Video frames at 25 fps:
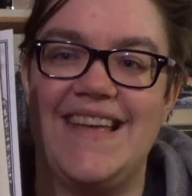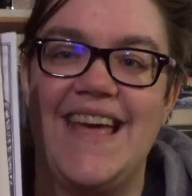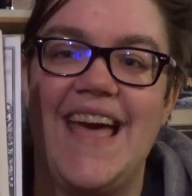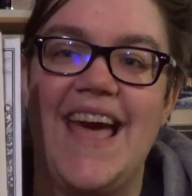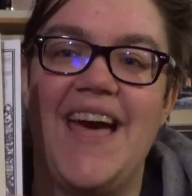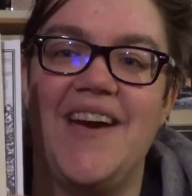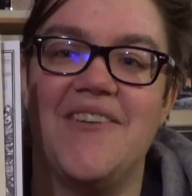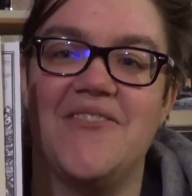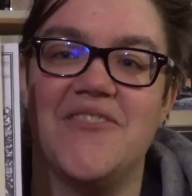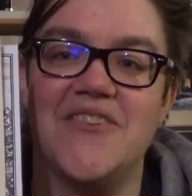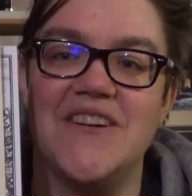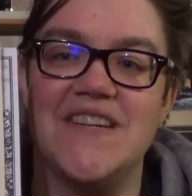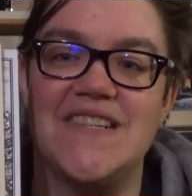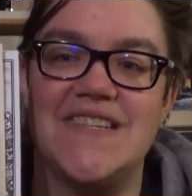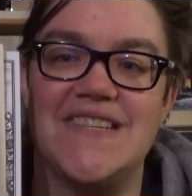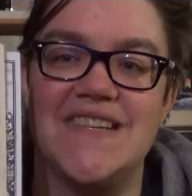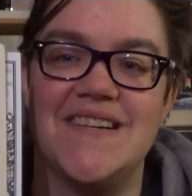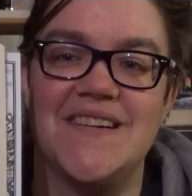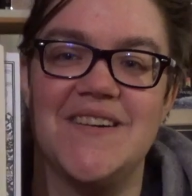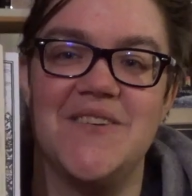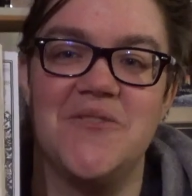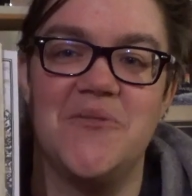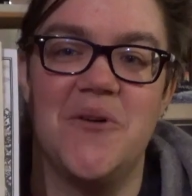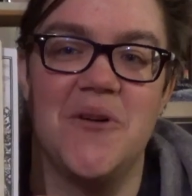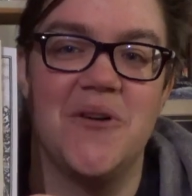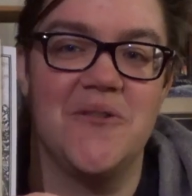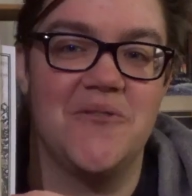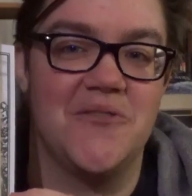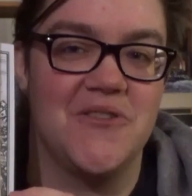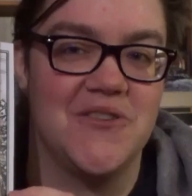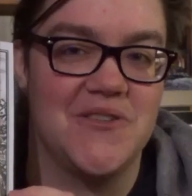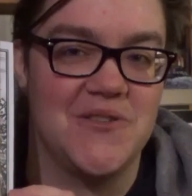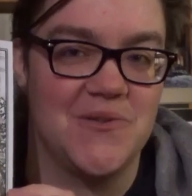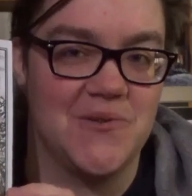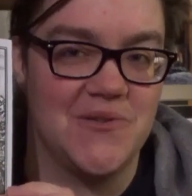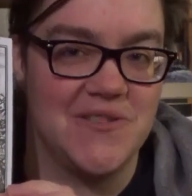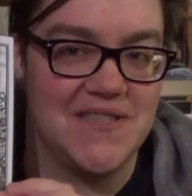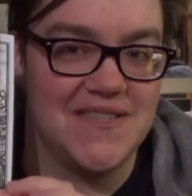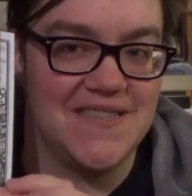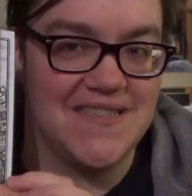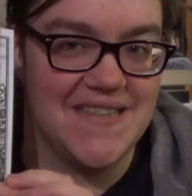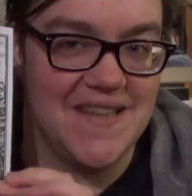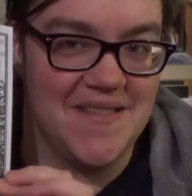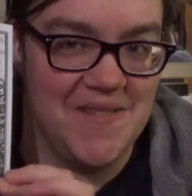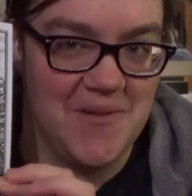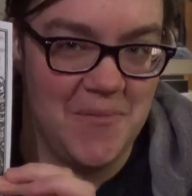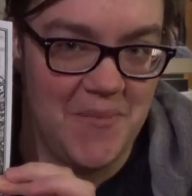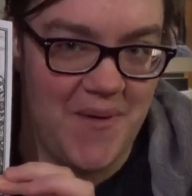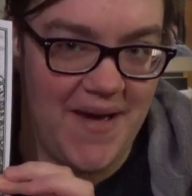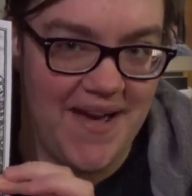every single one of her sources
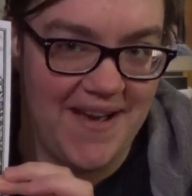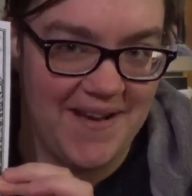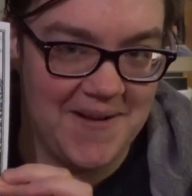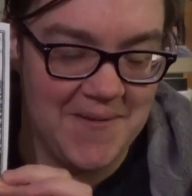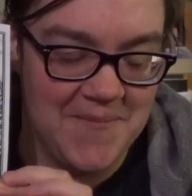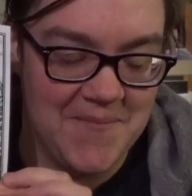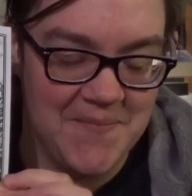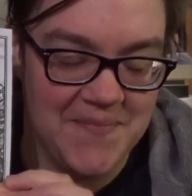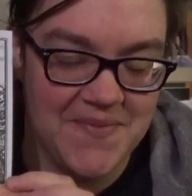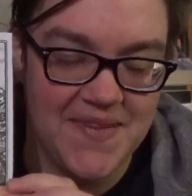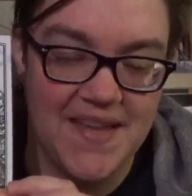at the back.